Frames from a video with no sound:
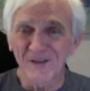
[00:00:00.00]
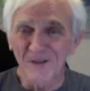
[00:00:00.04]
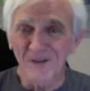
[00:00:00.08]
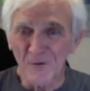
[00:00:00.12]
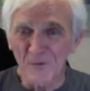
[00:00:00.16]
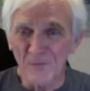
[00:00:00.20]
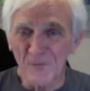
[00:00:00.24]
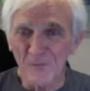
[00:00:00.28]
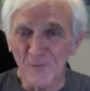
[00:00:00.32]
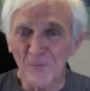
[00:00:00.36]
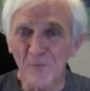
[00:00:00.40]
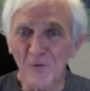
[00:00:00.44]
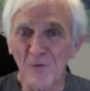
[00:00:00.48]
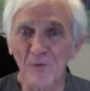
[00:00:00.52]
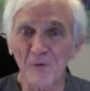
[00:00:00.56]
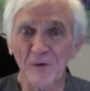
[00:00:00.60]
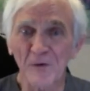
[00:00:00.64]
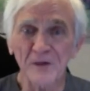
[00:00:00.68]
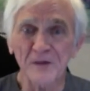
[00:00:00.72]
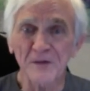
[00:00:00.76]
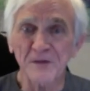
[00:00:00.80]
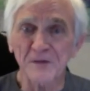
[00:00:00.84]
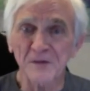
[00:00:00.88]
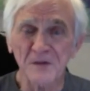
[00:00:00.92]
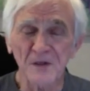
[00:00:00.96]
you know, from going
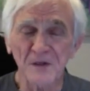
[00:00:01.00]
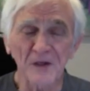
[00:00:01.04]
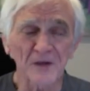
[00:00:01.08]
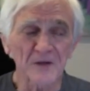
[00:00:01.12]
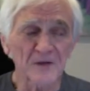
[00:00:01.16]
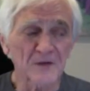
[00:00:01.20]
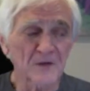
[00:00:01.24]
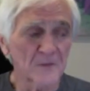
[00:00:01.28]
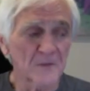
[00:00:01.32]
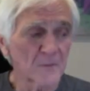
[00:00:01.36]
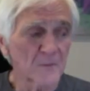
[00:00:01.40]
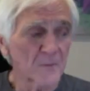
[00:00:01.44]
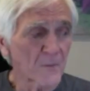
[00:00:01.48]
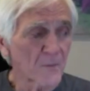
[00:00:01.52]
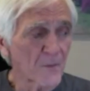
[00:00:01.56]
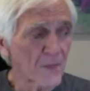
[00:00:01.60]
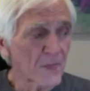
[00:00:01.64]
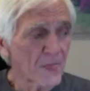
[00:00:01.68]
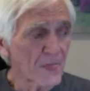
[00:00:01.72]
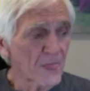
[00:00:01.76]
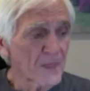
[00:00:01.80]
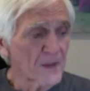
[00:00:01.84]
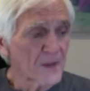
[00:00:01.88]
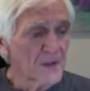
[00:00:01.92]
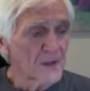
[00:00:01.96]
extinct.
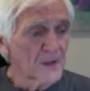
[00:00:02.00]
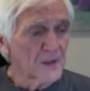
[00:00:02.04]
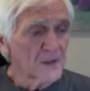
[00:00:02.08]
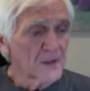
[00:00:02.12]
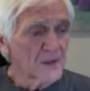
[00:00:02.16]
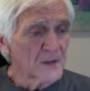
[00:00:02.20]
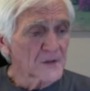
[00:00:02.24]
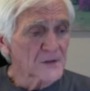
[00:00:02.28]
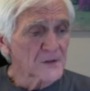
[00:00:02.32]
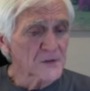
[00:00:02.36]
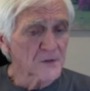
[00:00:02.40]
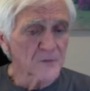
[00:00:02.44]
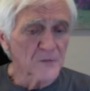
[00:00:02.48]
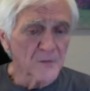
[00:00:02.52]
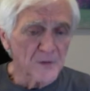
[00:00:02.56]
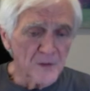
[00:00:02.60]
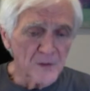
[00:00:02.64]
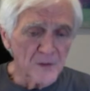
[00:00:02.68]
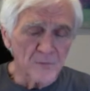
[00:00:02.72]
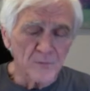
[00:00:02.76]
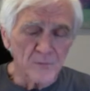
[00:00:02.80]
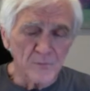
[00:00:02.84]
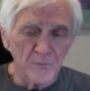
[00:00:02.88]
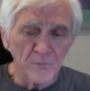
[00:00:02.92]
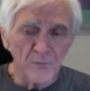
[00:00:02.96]
So
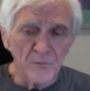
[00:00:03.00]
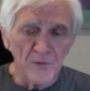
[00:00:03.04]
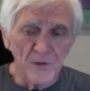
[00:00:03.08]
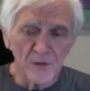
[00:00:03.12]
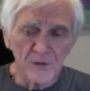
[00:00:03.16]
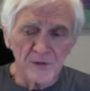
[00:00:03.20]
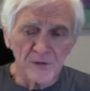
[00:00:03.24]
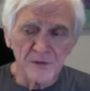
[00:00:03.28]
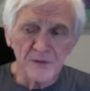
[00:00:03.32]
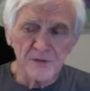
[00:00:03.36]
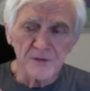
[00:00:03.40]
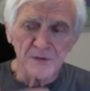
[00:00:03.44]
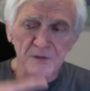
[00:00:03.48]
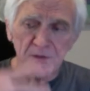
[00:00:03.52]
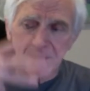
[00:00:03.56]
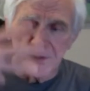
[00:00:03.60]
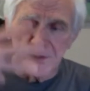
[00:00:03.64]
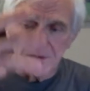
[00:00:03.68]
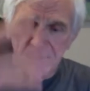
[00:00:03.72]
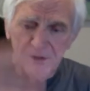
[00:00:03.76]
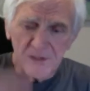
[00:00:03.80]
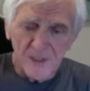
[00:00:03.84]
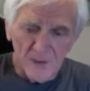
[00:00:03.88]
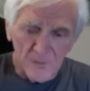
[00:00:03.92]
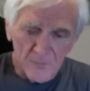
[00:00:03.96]
there's
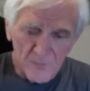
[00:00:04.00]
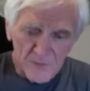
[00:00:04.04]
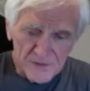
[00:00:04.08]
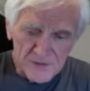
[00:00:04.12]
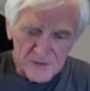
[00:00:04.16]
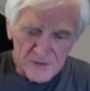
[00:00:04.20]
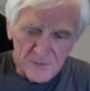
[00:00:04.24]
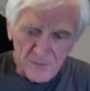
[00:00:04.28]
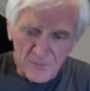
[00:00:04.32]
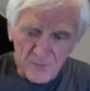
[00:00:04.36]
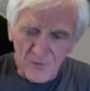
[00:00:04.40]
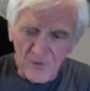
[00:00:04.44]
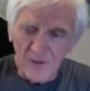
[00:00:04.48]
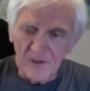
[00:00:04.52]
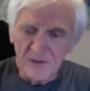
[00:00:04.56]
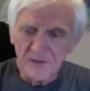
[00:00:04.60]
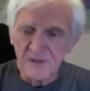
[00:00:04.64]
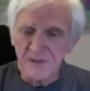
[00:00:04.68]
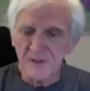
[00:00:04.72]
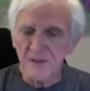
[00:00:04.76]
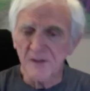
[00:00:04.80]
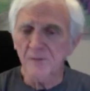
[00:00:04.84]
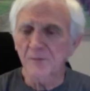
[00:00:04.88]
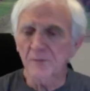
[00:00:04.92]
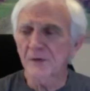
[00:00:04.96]
there's that
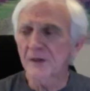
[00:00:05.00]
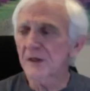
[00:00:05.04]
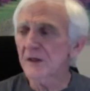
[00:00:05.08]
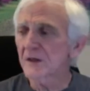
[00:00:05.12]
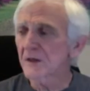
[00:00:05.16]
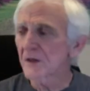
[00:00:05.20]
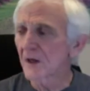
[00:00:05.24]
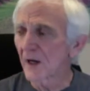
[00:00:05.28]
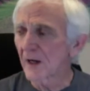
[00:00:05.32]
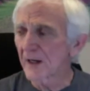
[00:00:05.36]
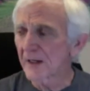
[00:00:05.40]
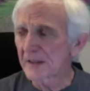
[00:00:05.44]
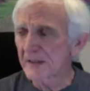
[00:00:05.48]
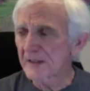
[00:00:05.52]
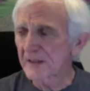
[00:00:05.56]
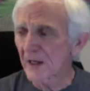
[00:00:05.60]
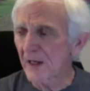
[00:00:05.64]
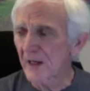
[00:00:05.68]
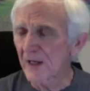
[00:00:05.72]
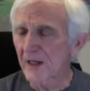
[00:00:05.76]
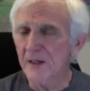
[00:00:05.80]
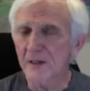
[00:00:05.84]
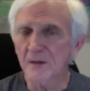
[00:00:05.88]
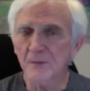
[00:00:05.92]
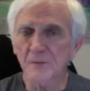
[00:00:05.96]
reciprocity, being kind
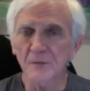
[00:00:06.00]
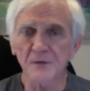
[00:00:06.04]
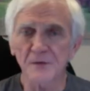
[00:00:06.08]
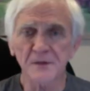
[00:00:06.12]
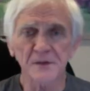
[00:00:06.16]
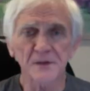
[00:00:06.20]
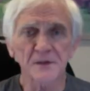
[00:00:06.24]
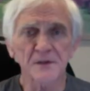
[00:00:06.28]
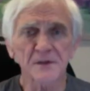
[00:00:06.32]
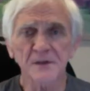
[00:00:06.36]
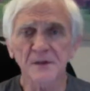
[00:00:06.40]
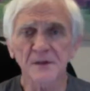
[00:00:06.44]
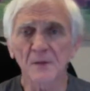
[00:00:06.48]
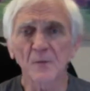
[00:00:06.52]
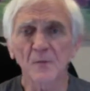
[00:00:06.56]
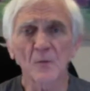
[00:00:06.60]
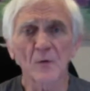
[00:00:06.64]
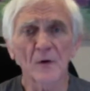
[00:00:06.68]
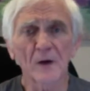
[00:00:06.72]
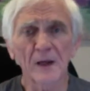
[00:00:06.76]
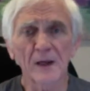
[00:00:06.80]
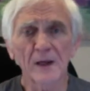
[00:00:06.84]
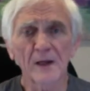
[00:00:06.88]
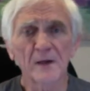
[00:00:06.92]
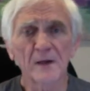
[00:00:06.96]
to animals in some
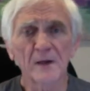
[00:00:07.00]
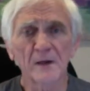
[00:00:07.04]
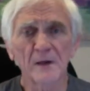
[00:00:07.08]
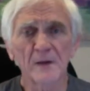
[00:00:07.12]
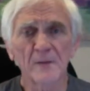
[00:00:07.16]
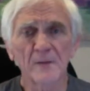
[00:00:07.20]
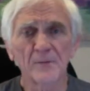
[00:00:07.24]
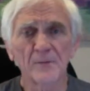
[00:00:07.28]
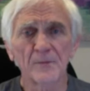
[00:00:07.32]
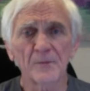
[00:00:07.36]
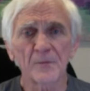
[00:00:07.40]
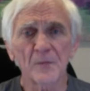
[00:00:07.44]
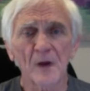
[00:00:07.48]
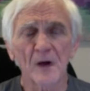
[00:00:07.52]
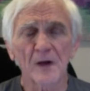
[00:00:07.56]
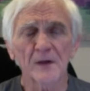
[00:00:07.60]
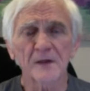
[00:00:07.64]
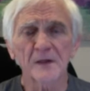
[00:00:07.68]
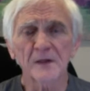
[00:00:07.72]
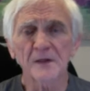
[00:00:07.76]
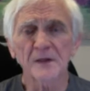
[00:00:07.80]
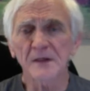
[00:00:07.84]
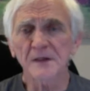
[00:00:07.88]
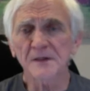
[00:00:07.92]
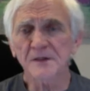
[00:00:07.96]
way. I
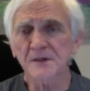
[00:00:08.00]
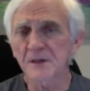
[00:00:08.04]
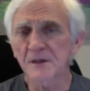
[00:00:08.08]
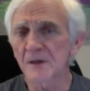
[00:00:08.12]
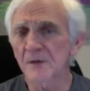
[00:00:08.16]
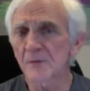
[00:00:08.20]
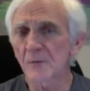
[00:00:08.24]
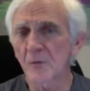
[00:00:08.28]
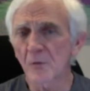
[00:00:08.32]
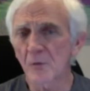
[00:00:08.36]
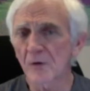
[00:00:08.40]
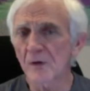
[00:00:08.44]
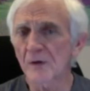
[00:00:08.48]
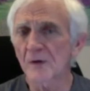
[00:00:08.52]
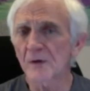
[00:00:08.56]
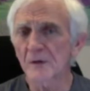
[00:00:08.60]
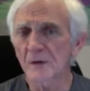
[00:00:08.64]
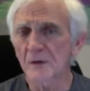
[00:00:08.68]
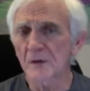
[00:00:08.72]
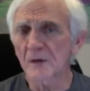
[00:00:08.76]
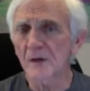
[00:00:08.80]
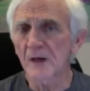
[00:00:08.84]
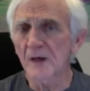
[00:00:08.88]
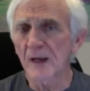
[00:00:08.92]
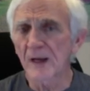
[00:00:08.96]
think that's an important
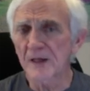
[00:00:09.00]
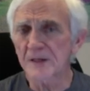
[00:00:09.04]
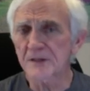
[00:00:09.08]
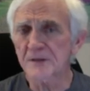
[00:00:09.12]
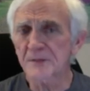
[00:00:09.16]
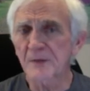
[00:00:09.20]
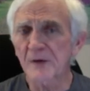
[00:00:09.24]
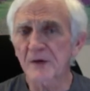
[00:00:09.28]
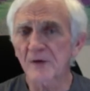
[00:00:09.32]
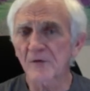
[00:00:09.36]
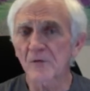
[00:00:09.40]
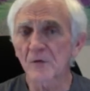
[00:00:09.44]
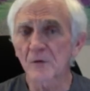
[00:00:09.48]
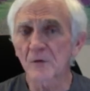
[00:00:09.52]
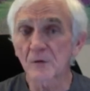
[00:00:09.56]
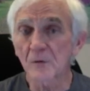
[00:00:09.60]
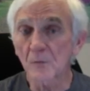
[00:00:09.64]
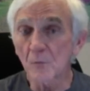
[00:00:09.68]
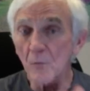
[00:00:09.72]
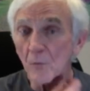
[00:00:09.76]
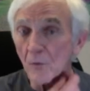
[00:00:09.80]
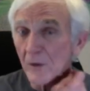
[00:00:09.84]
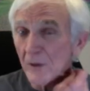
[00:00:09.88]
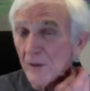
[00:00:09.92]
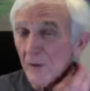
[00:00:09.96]
aspect too to
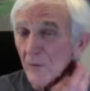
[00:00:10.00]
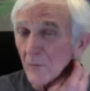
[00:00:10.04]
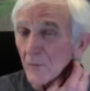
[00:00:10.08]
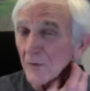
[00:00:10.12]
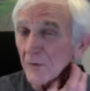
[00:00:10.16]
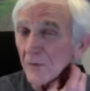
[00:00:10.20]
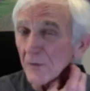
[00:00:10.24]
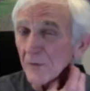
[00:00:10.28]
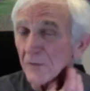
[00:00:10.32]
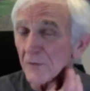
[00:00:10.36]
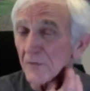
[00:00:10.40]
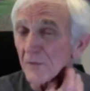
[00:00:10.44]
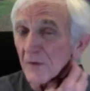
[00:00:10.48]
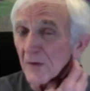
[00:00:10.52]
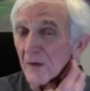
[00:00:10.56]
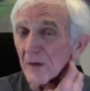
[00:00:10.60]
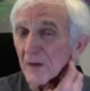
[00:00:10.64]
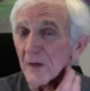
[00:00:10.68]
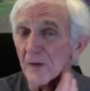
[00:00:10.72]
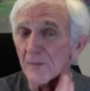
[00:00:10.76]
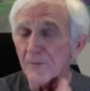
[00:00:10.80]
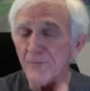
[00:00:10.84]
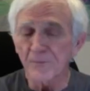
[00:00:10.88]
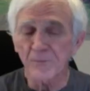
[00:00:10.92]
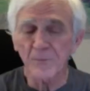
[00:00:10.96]
working with
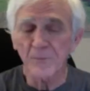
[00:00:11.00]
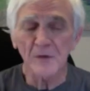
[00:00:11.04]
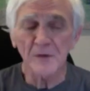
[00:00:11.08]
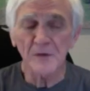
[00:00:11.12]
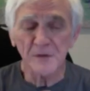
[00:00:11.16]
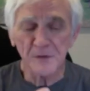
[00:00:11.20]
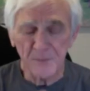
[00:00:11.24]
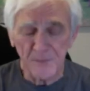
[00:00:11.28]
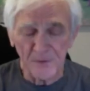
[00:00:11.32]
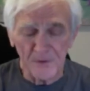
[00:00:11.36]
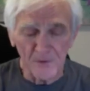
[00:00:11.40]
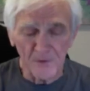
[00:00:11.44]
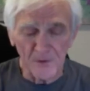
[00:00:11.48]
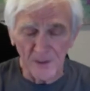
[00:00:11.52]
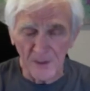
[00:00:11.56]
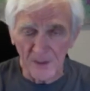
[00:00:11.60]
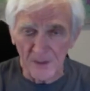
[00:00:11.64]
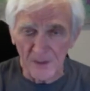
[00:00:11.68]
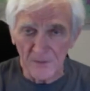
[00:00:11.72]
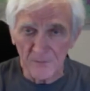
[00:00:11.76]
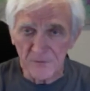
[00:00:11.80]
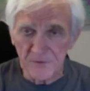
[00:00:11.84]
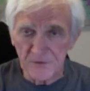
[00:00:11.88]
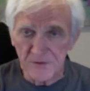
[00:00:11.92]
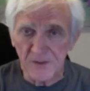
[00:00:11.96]
um, spirit
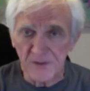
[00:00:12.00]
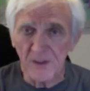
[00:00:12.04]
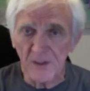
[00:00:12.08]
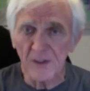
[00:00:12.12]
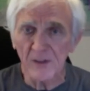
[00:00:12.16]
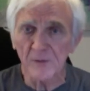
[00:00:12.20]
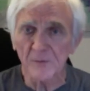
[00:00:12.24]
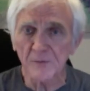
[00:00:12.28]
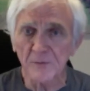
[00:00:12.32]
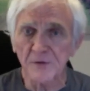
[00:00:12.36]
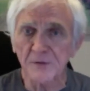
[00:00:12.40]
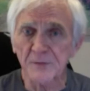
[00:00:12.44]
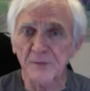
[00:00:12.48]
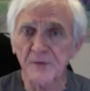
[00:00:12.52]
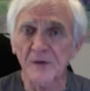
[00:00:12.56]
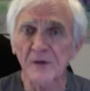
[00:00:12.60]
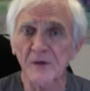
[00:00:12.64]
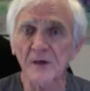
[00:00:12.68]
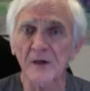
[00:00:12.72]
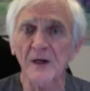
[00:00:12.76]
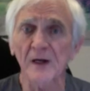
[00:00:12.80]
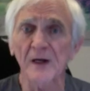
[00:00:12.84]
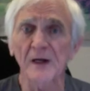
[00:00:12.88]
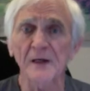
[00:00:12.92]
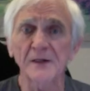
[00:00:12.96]
animals and animal
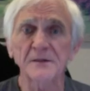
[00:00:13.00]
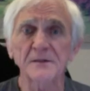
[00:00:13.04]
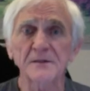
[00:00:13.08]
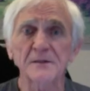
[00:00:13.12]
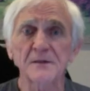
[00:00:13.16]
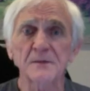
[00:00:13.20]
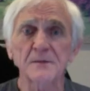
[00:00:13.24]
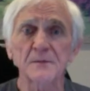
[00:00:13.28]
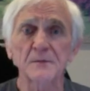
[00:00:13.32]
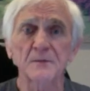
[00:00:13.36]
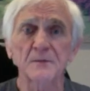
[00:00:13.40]
spirit guides.